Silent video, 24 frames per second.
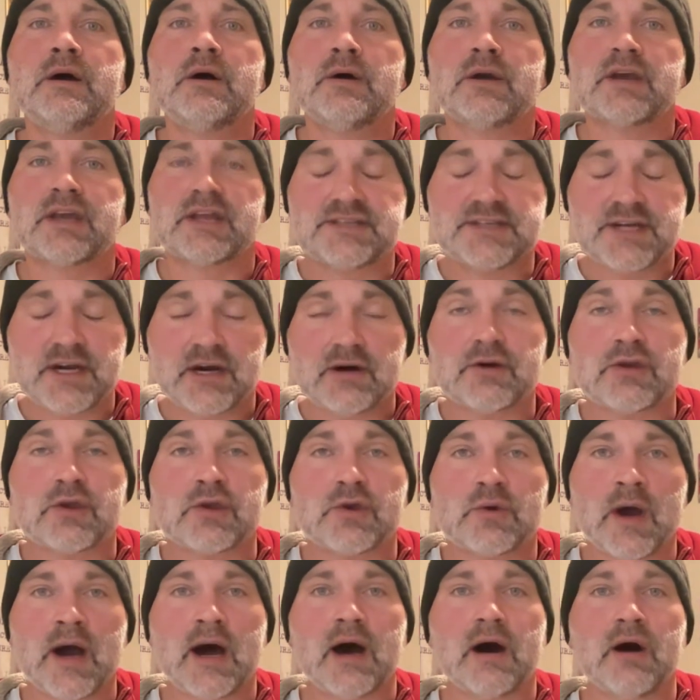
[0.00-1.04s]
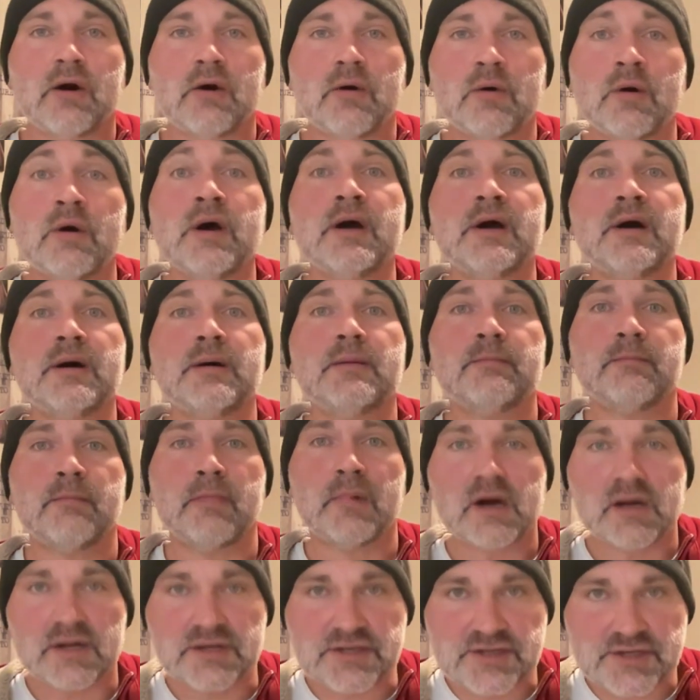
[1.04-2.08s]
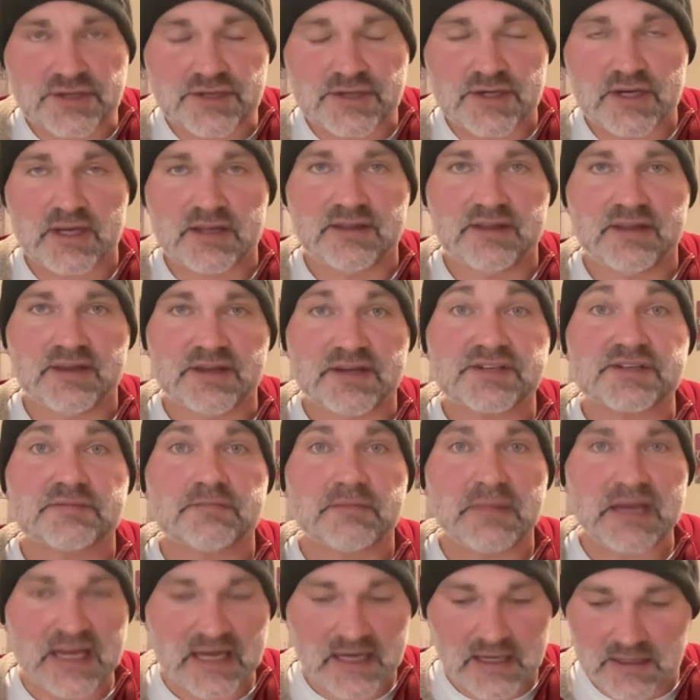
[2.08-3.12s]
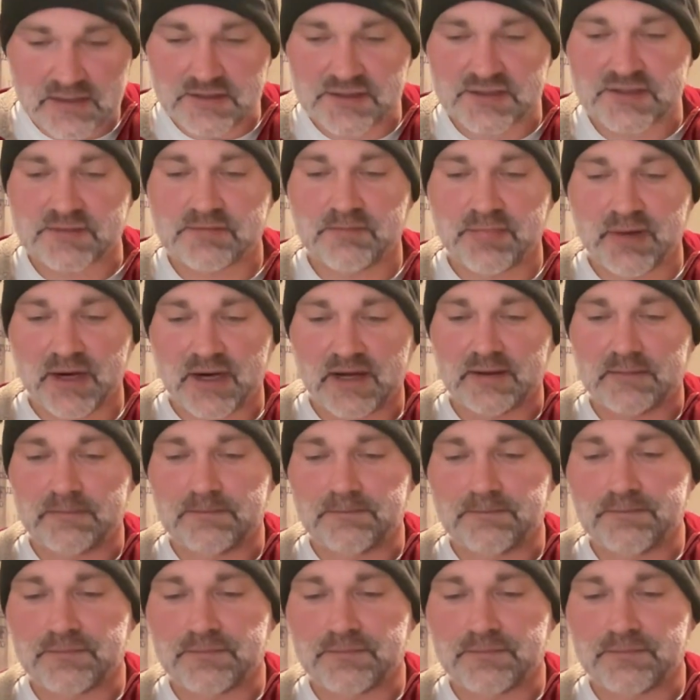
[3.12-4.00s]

can tell you how much it, this means, but